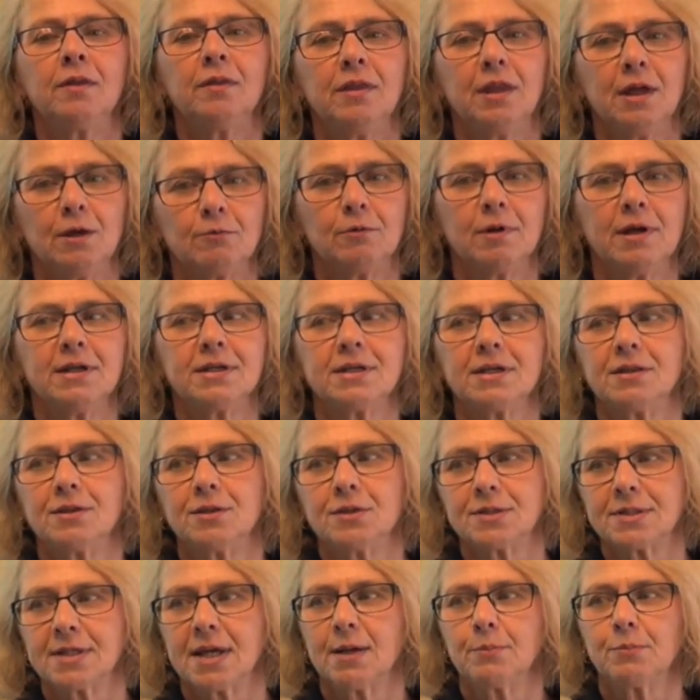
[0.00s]
they rated
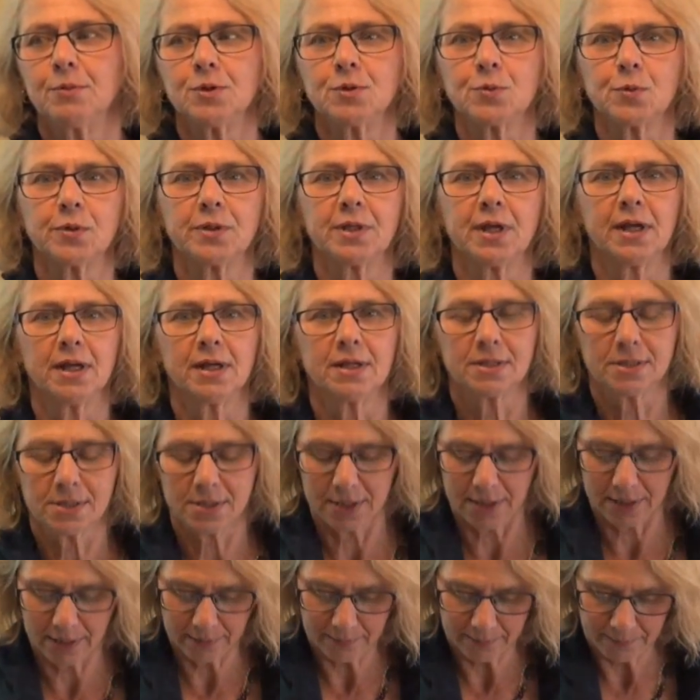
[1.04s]
the samples with
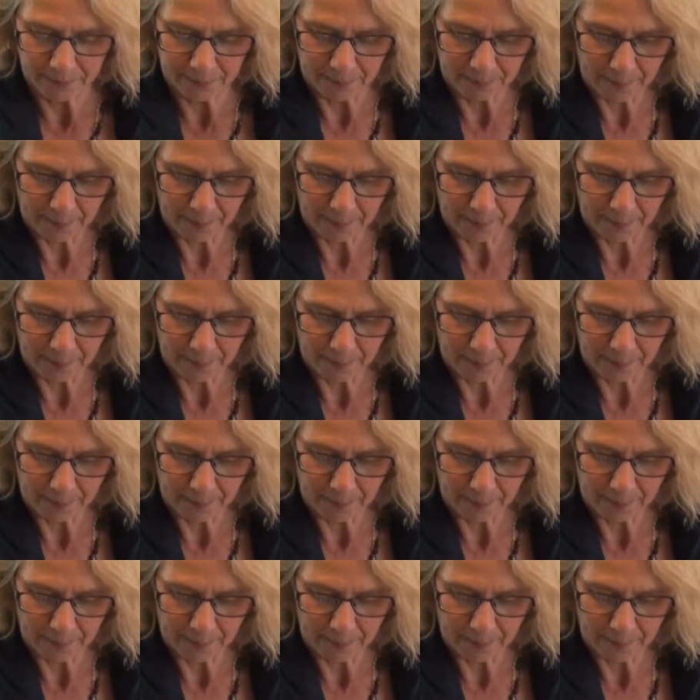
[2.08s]
ASD.